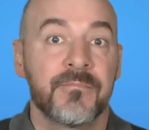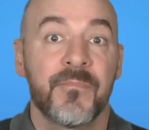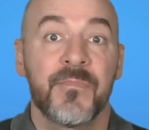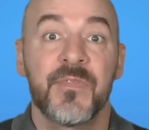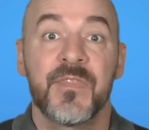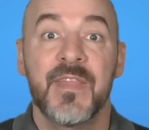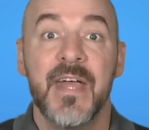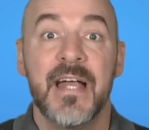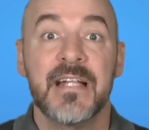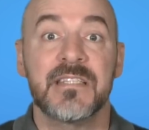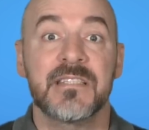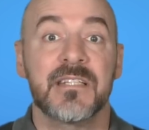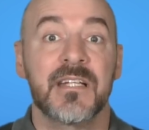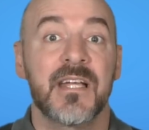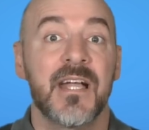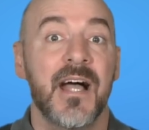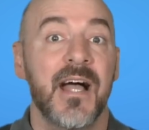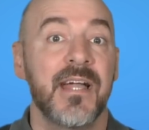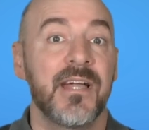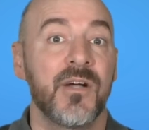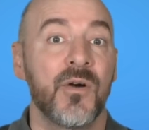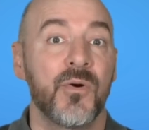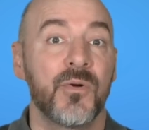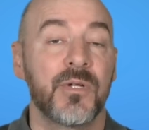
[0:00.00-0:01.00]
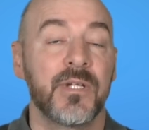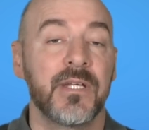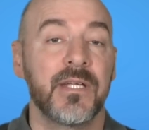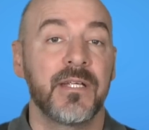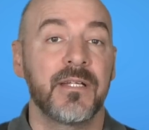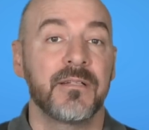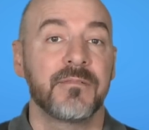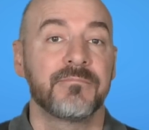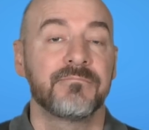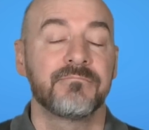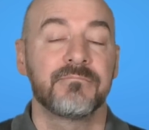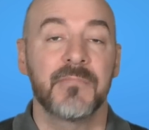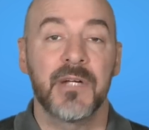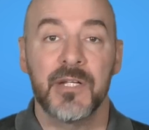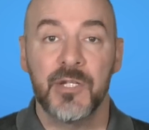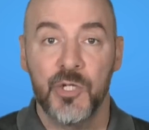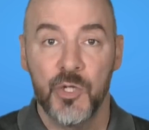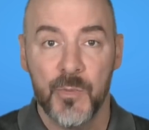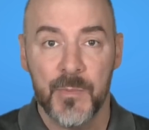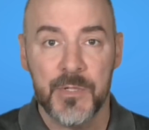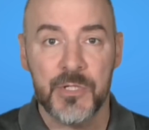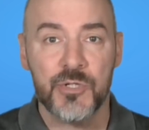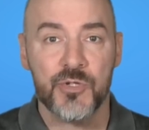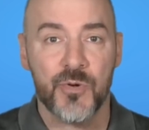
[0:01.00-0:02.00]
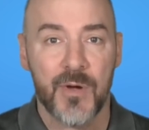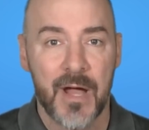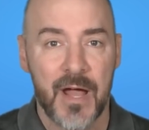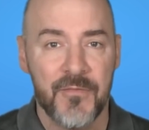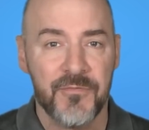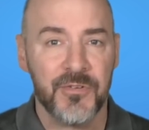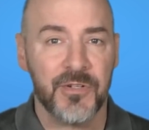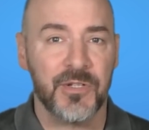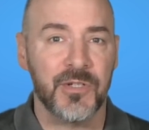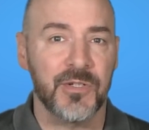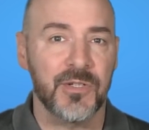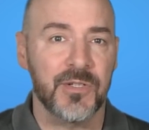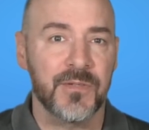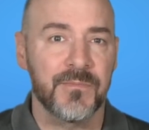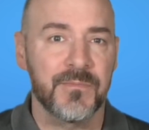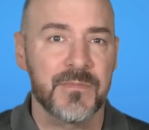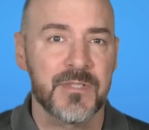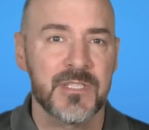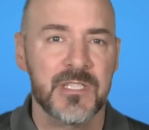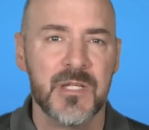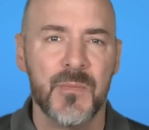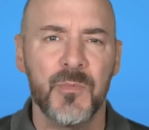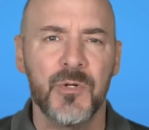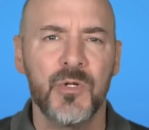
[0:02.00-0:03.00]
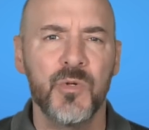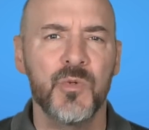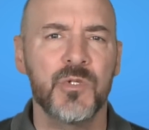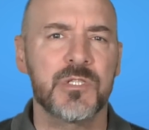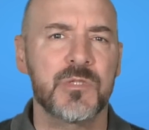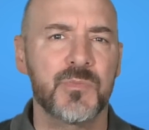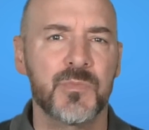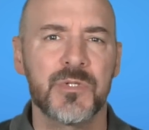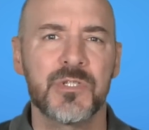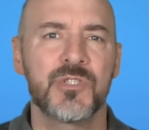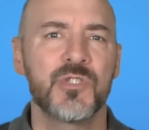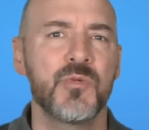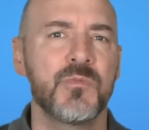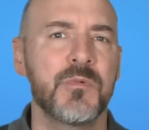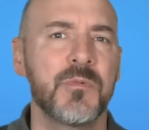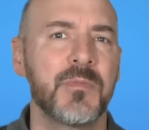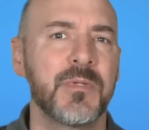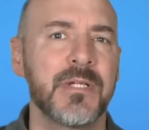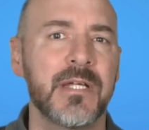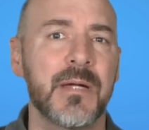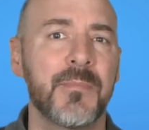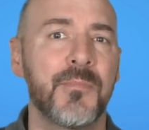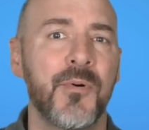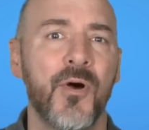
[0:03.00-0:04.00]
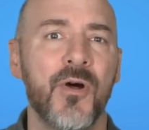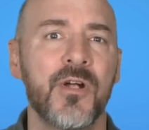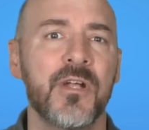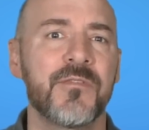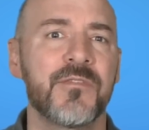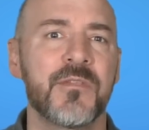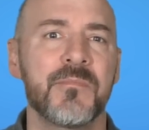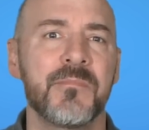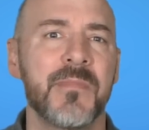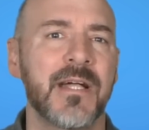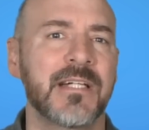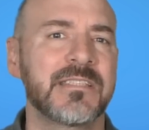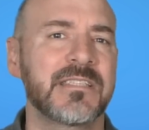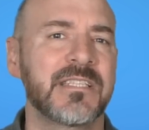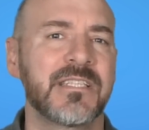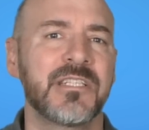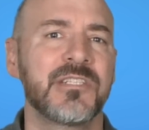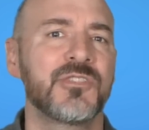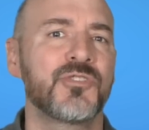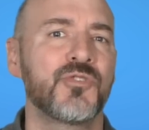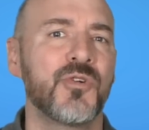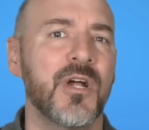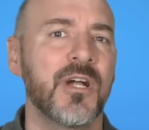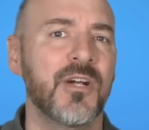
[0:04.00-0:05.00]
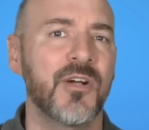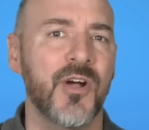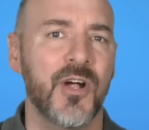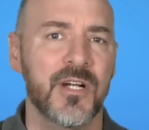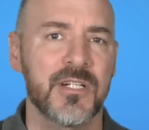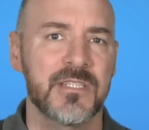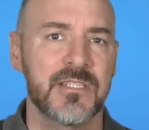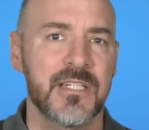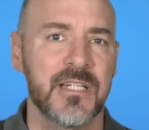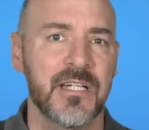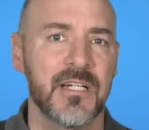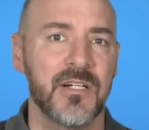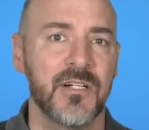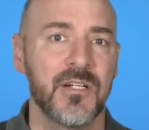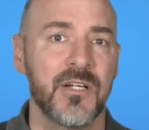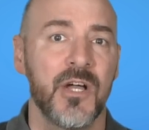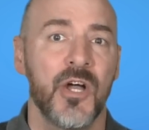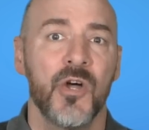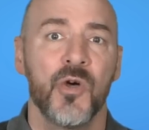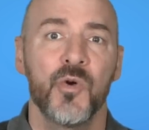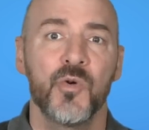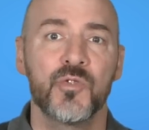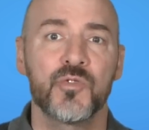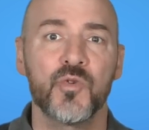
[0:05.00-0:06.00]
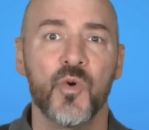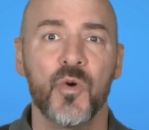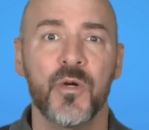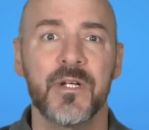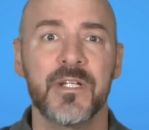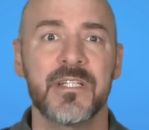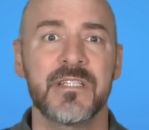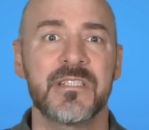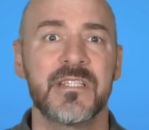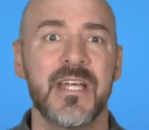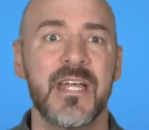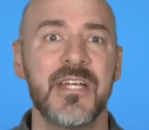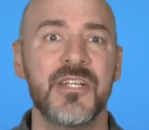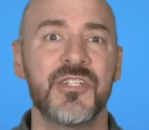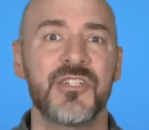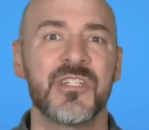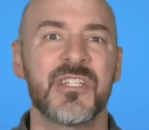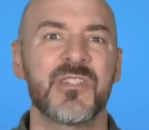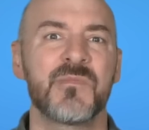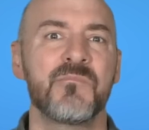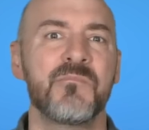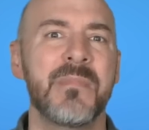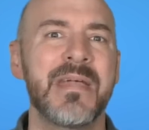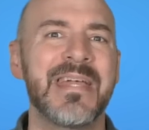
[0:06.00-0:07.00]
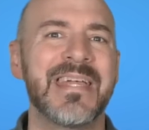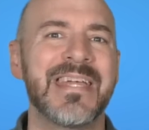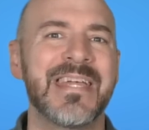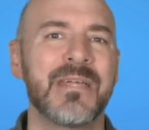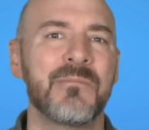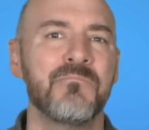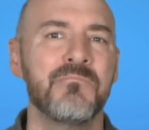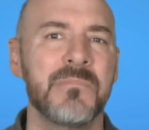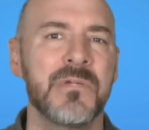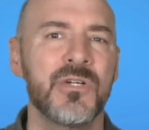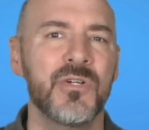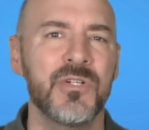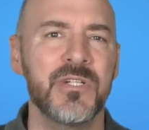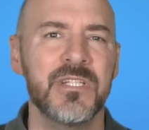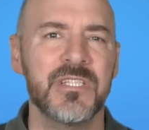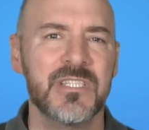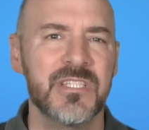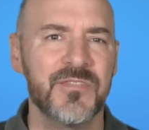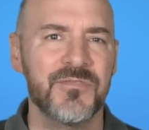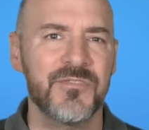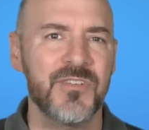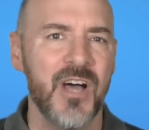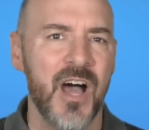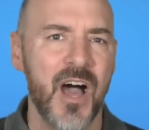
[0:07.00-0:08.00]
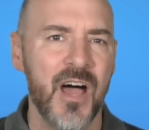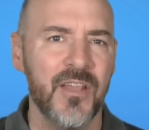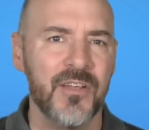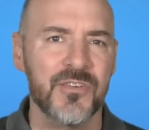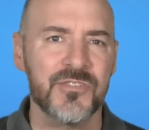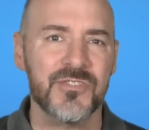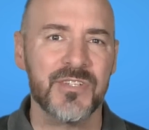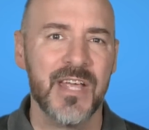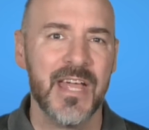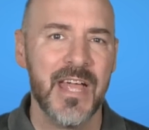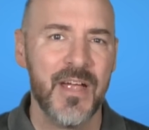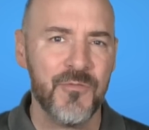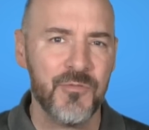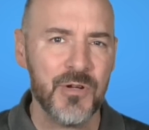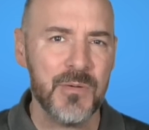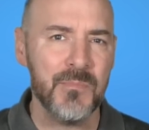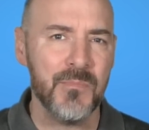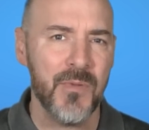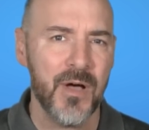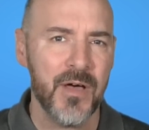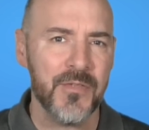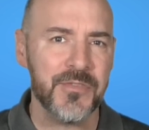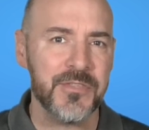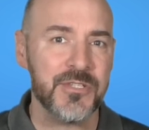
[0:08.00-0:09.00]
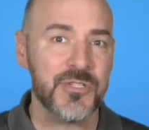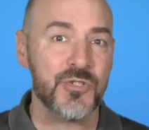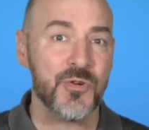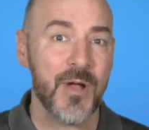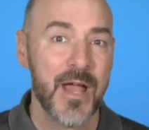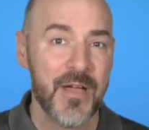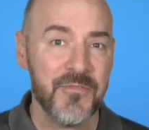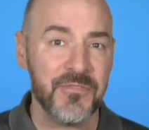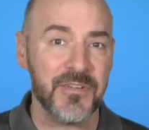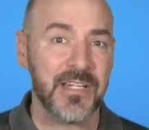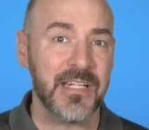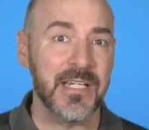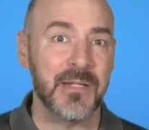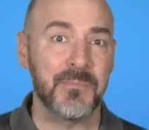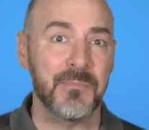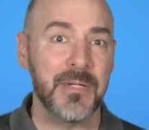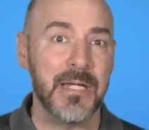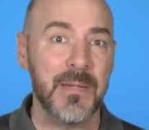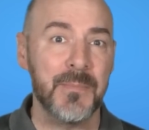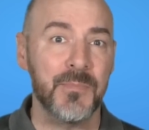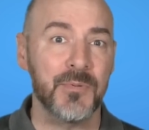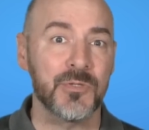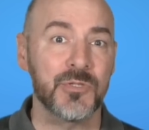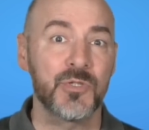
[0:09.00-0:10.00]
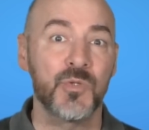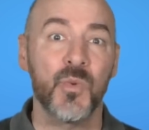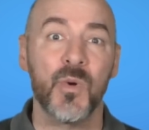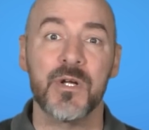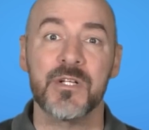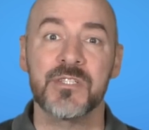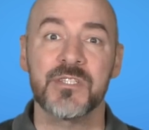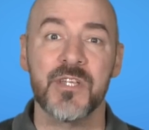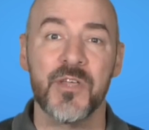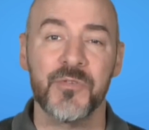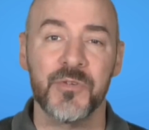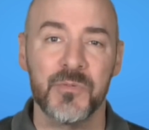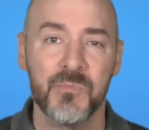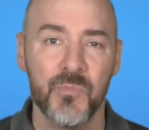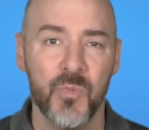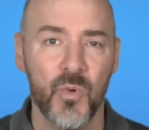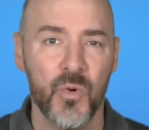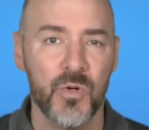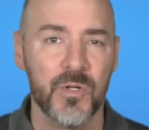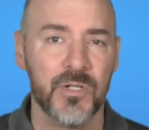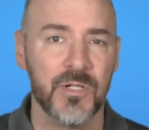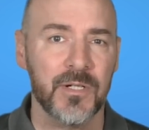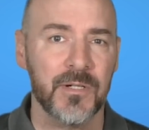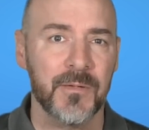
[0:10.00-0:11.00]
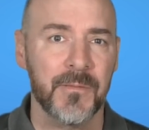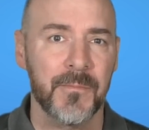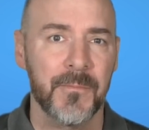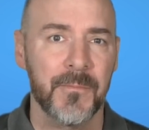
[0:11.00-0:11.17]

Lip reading: That's a coyote, a human trafficker, someone who is presumably a part of the Mexican drug cartel whose organization is making millions of dollars every month trafficking people to our southern border.